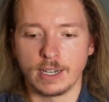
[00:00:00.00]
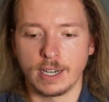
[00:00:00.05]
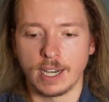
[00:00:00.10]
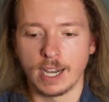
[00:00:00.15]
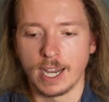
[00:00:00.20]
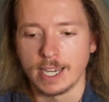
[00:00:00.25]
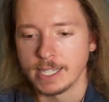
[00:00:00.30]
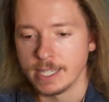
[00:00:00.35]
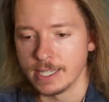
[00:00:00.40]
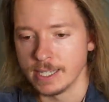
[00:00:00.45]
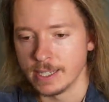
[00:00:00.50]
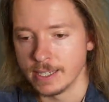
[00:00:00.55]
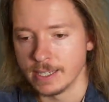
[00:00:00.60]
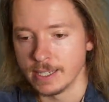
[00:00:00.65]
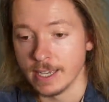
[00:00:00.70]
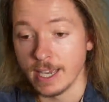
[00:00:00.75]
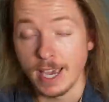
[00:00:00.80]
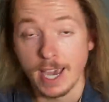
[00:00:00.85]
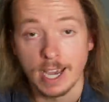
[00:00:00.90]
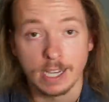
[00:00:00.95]

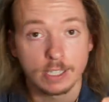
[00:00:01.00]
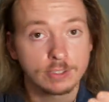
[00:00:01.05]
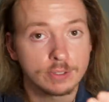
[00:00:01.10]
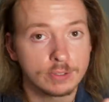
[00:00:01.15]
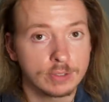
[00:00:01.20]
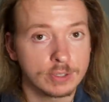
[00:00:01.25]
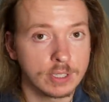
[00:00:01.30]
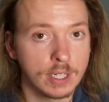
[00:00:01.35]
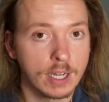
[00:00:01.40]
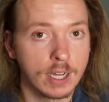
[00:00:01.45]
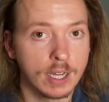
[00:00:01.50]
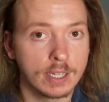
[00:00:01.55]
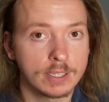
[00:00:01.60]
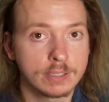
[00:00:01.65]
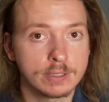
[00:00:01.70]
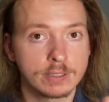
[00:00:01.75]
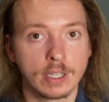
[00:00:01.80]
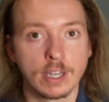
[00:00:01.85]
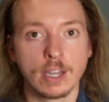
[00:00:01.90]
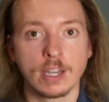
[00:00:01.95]
i.e.,
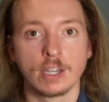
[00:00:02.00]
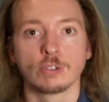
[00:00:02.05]
exercise,